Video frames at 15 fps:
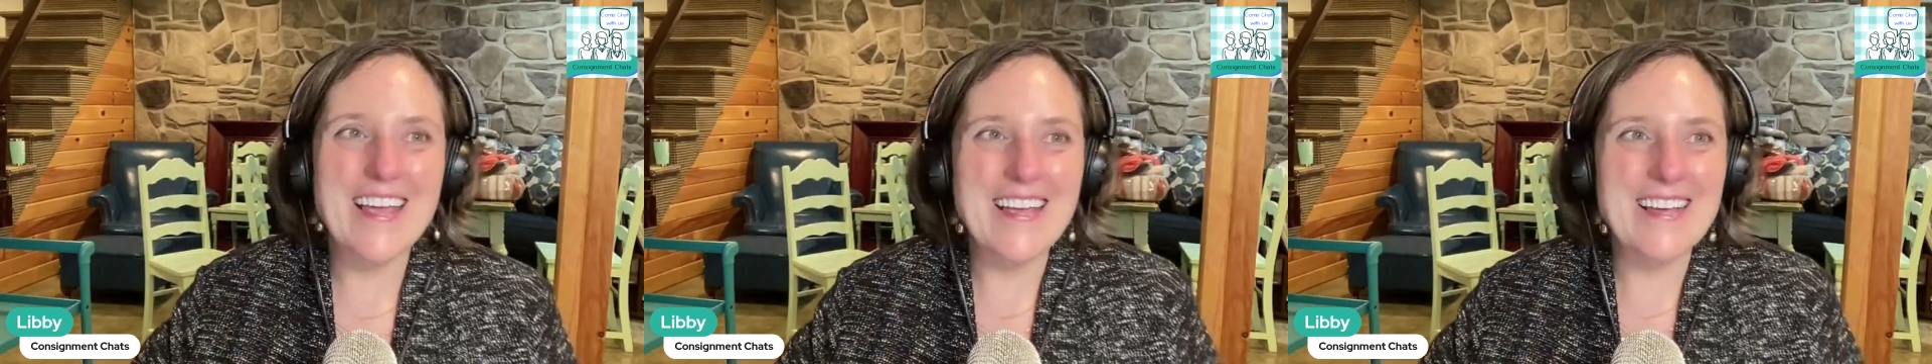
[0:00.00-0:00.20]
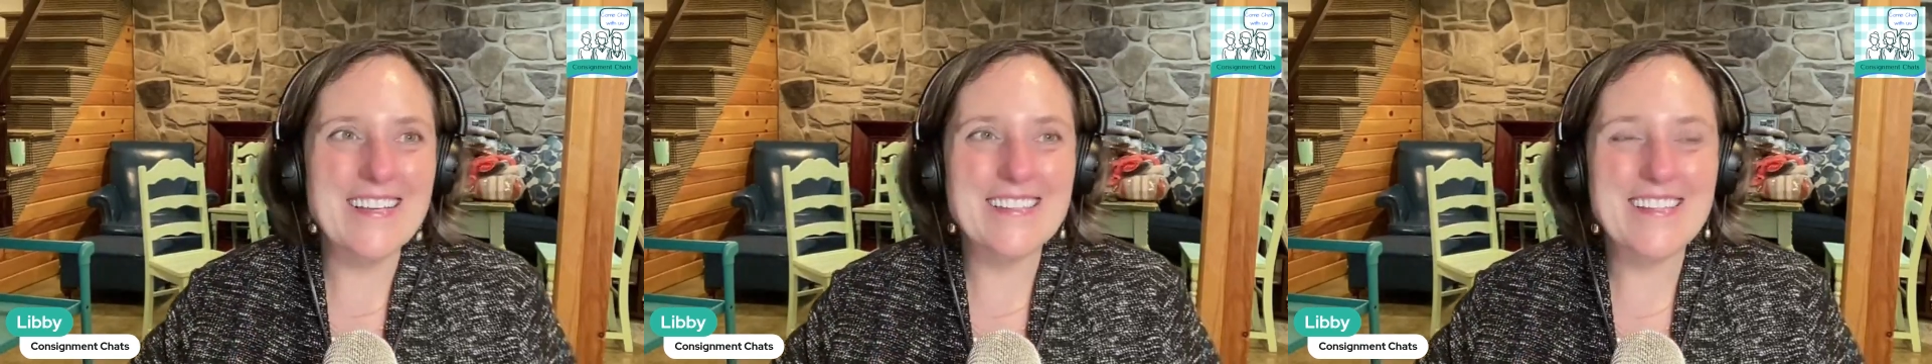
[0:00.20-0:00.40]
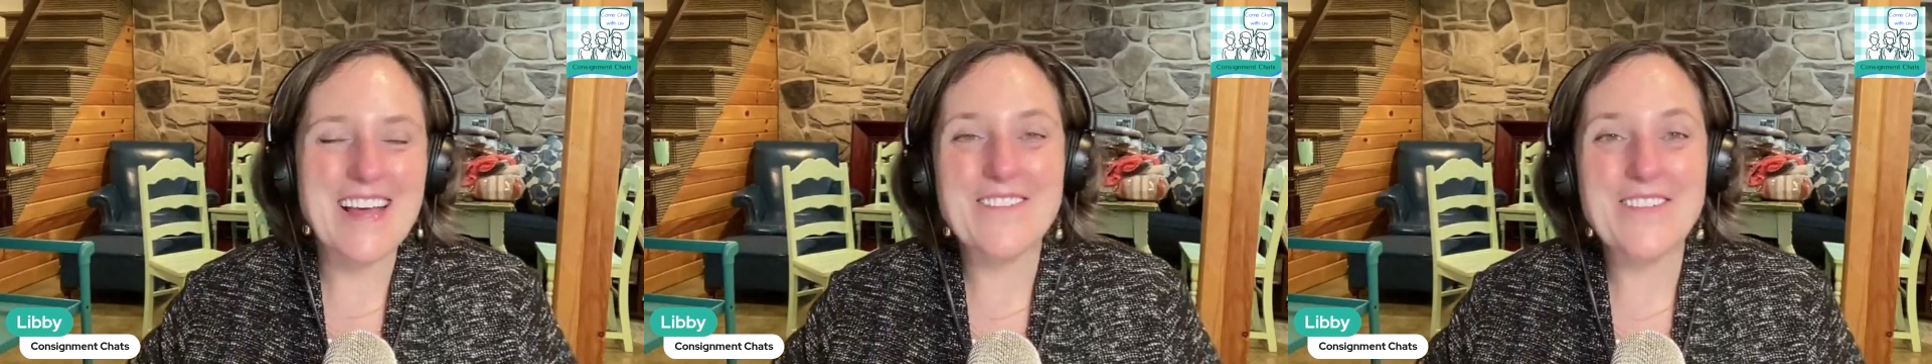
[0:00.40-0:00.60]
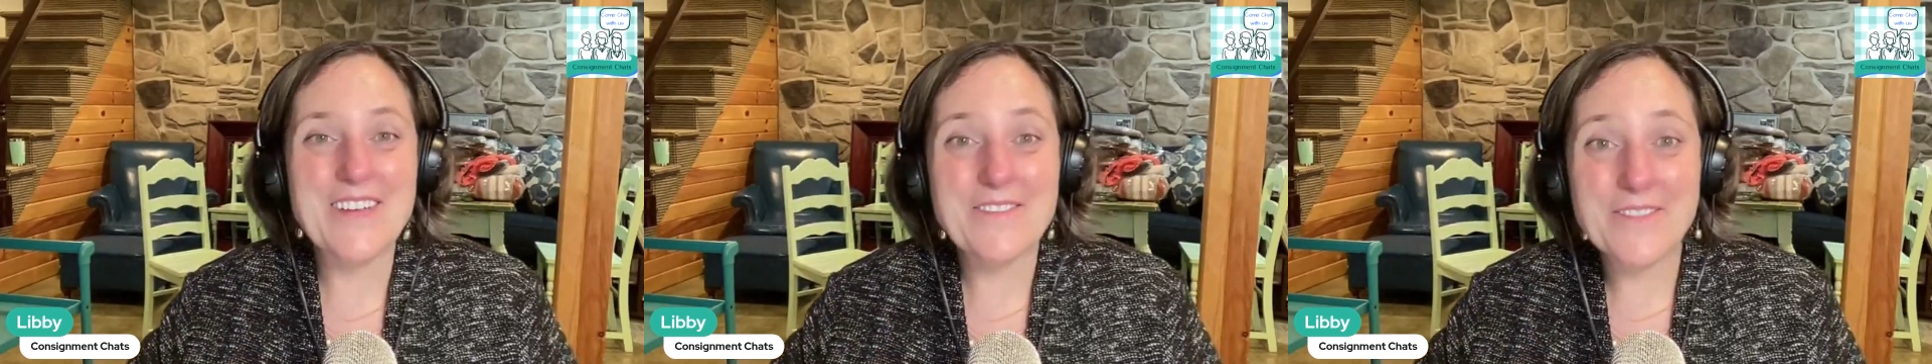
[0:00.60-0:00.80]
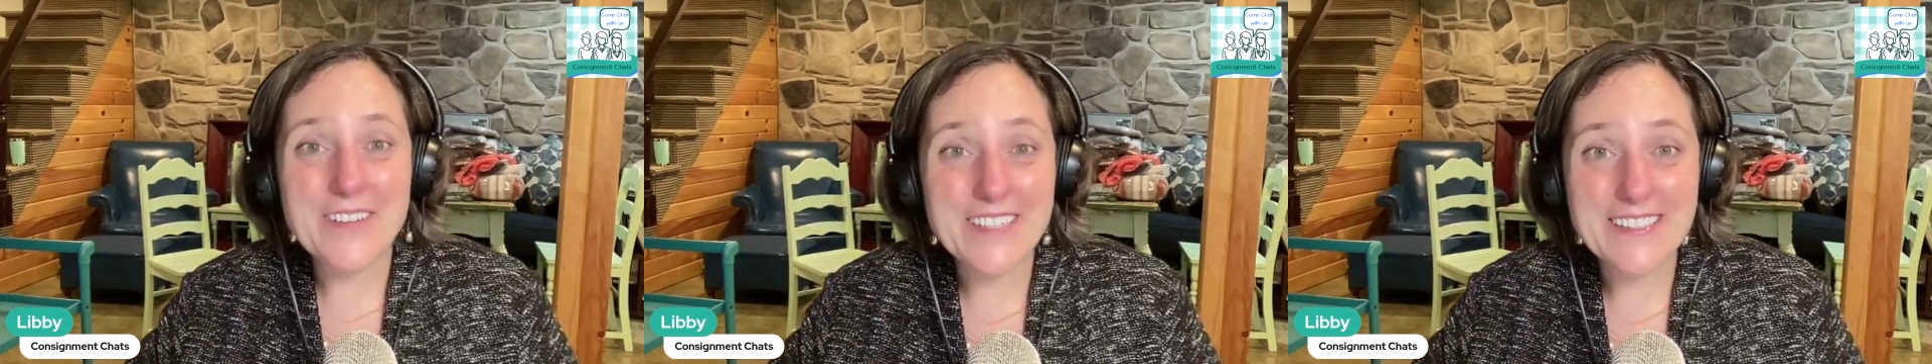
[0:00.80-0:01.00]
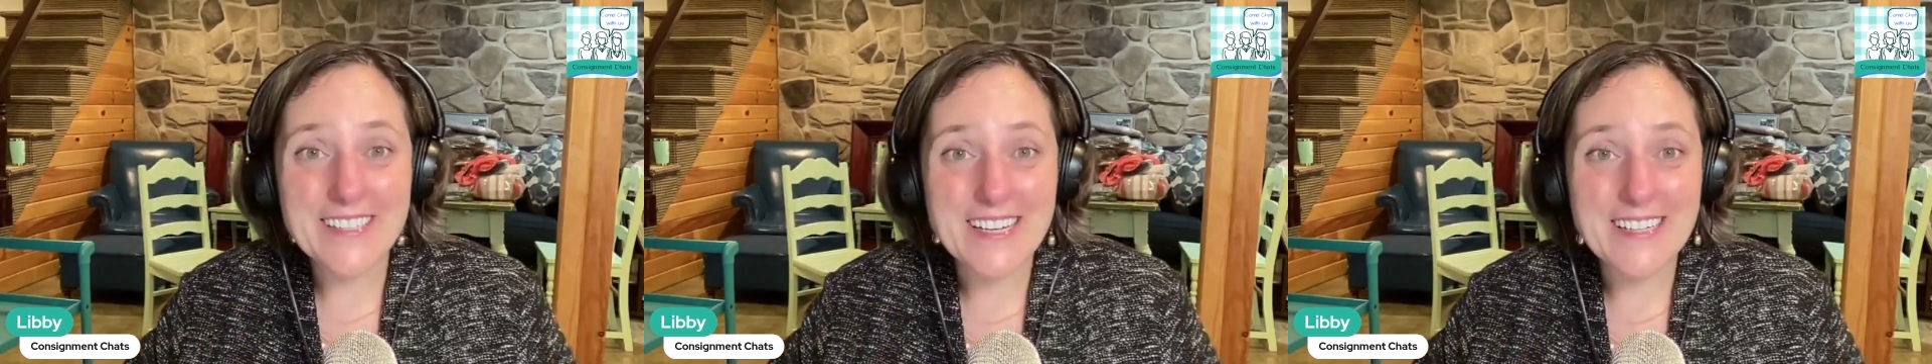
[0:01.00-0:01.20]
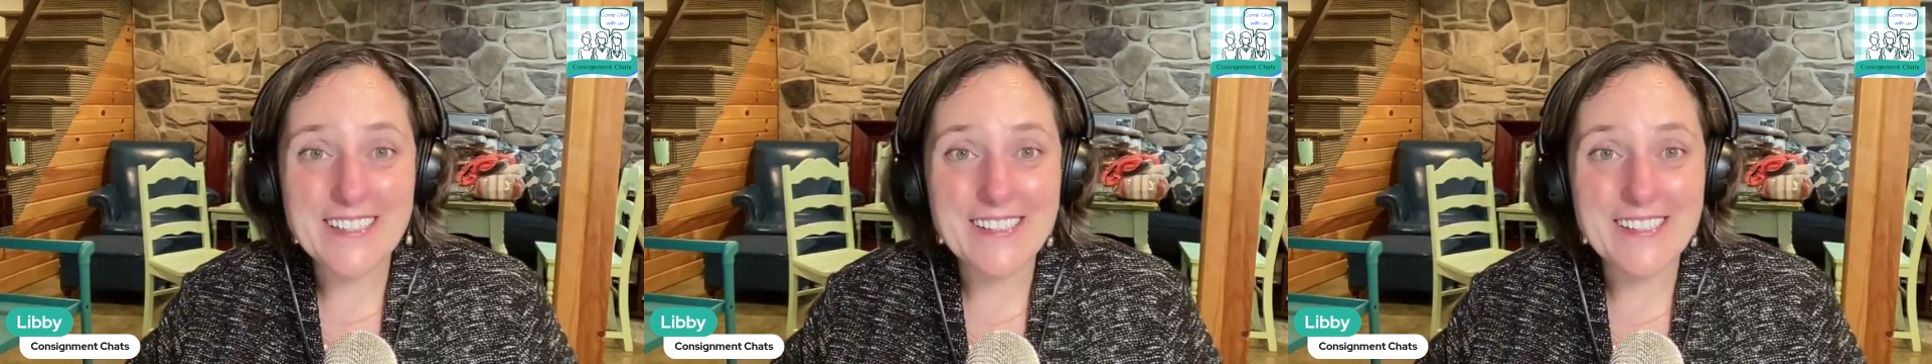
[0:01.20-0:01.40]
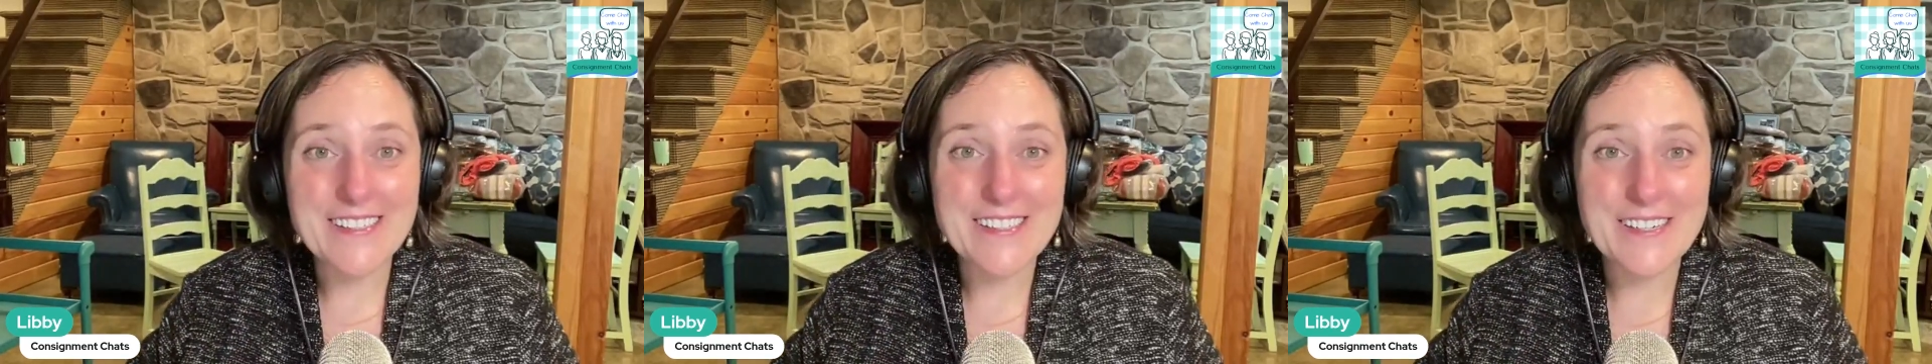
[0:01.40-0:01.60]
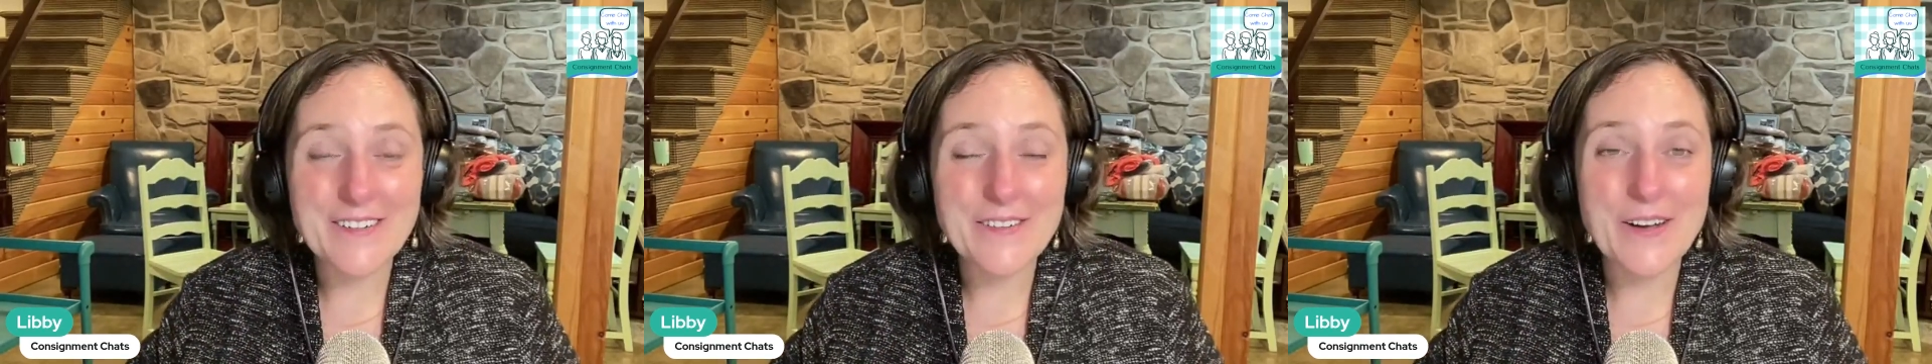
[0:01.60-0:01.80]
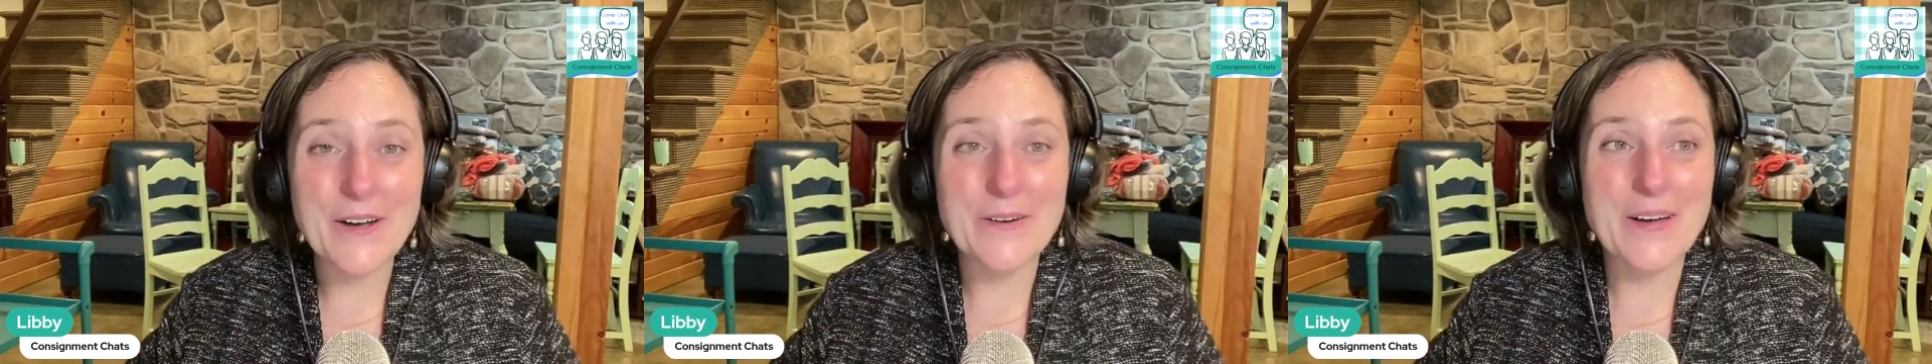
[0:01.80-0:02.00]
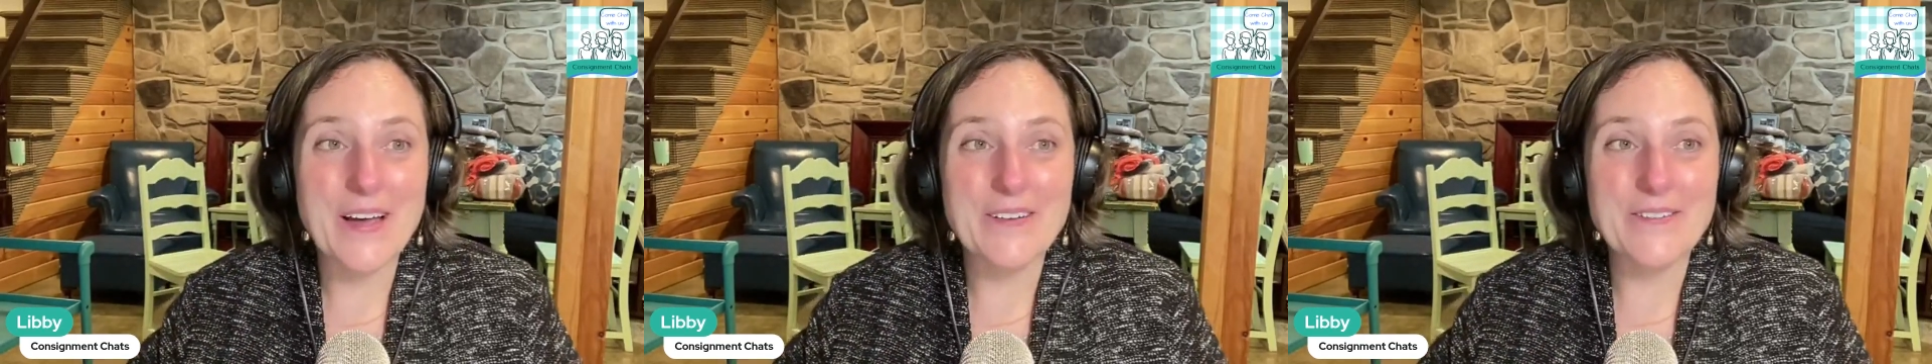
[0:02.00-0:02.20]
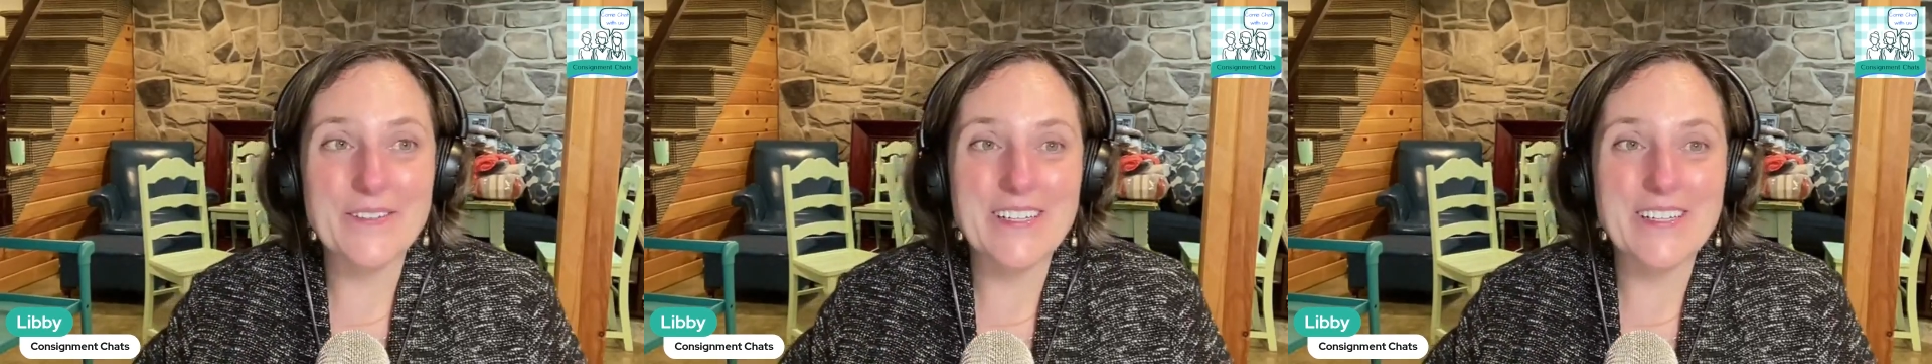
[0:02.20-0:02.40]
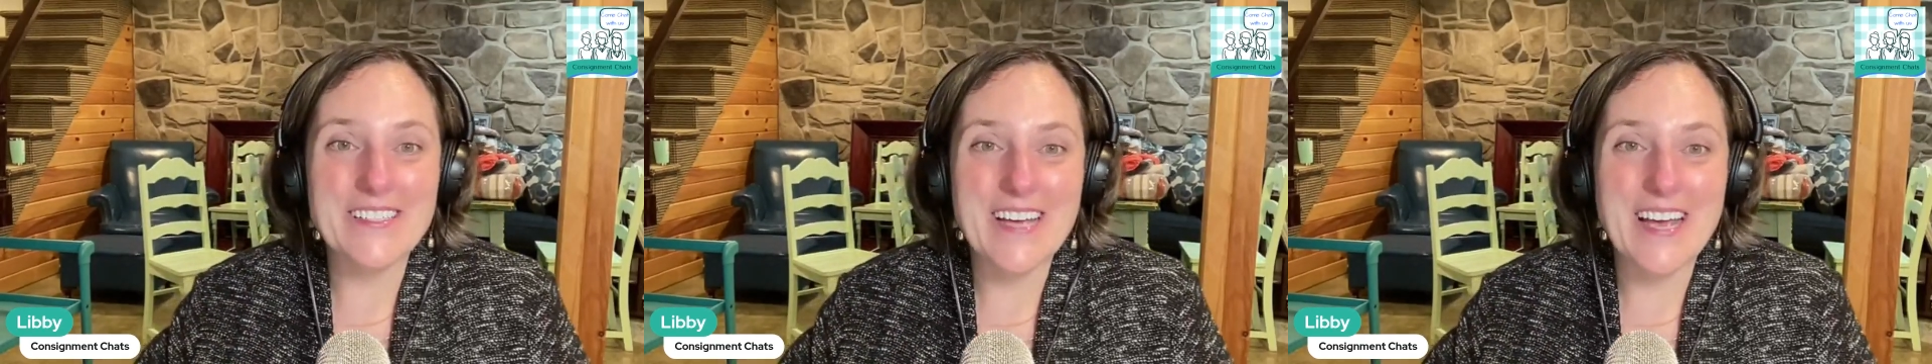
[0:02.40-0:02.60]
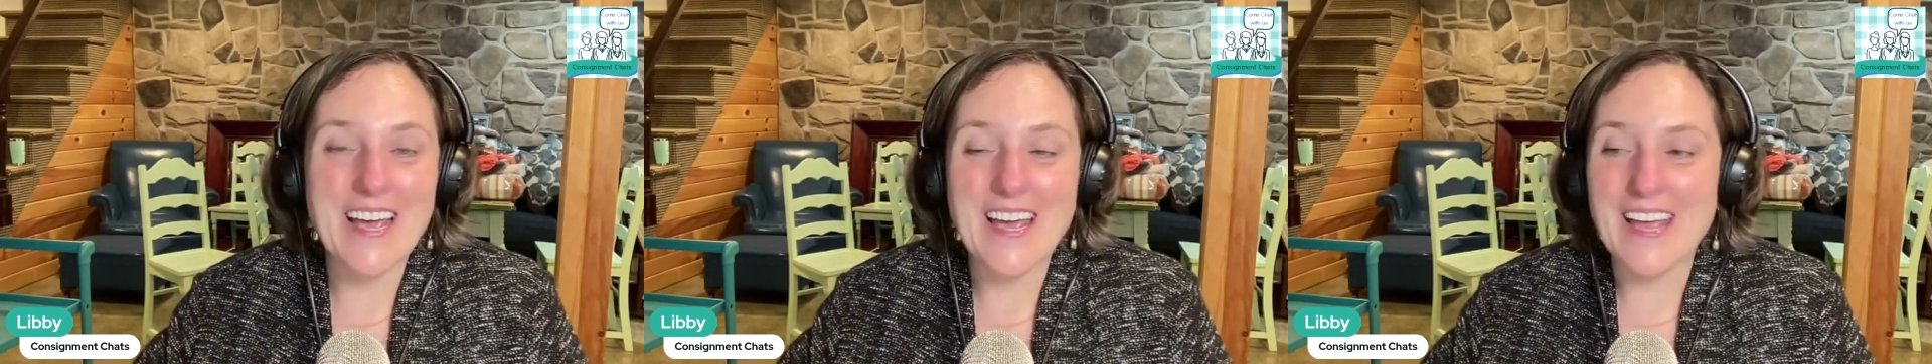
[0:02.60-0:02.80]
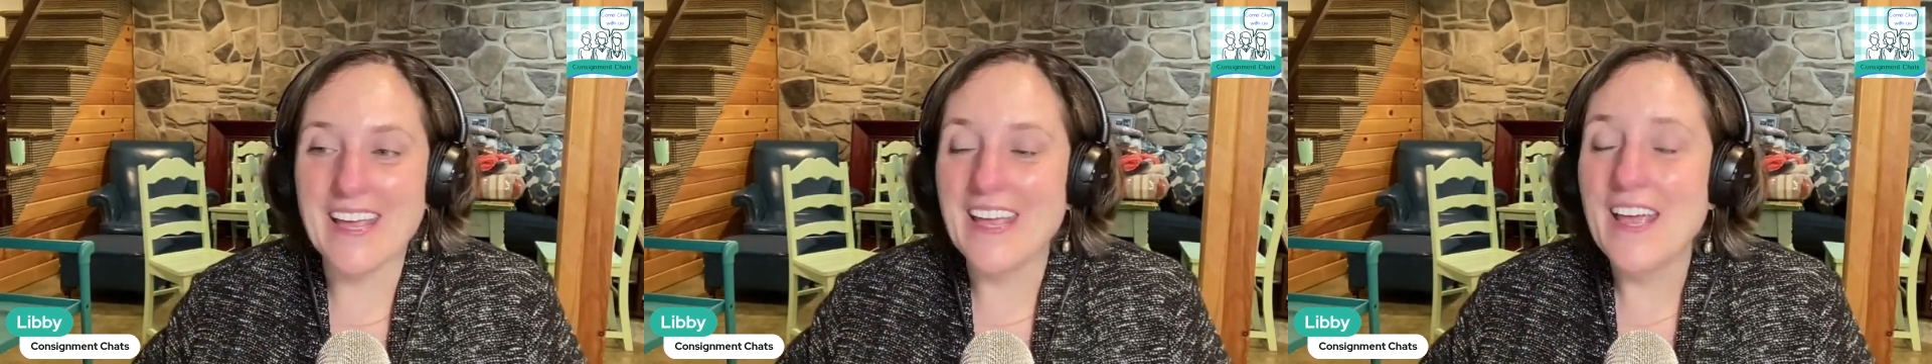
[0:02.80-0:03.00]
is that we reset to zero every day